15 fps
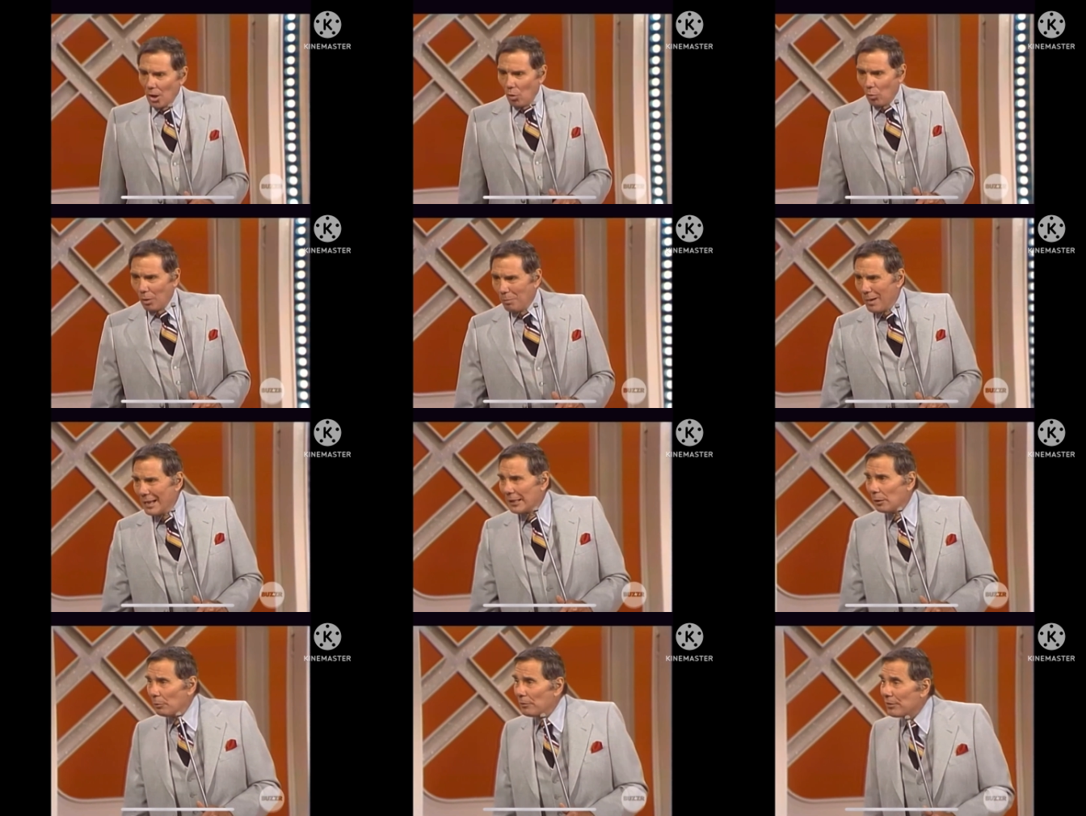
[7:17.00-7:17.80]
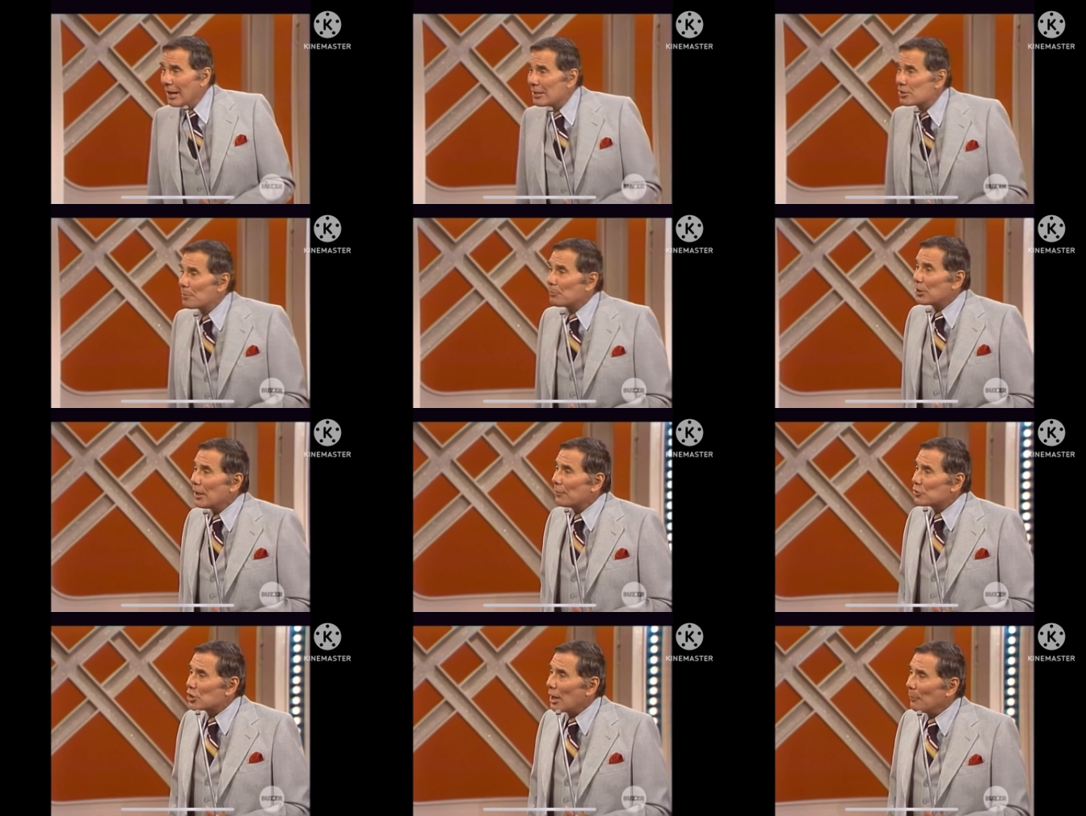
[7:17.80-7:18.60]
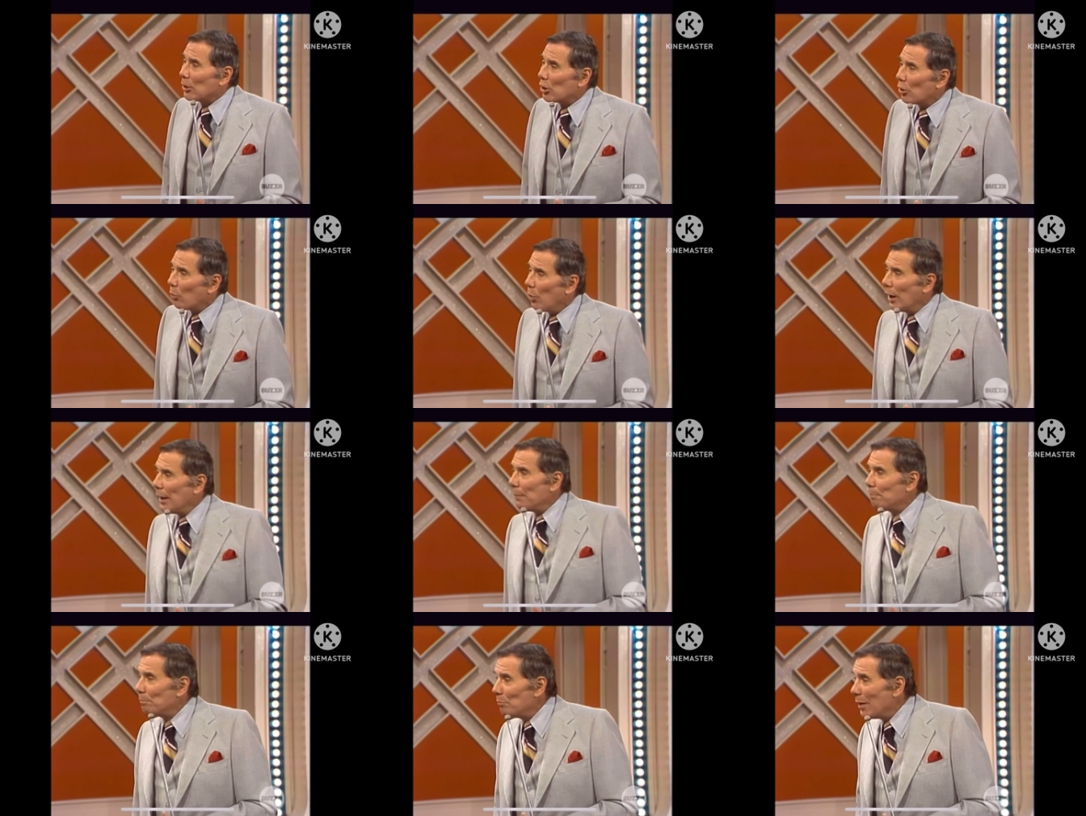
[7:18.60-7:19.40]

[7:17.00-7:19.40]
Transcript: Well, Michael, we've got some gifts coming your way.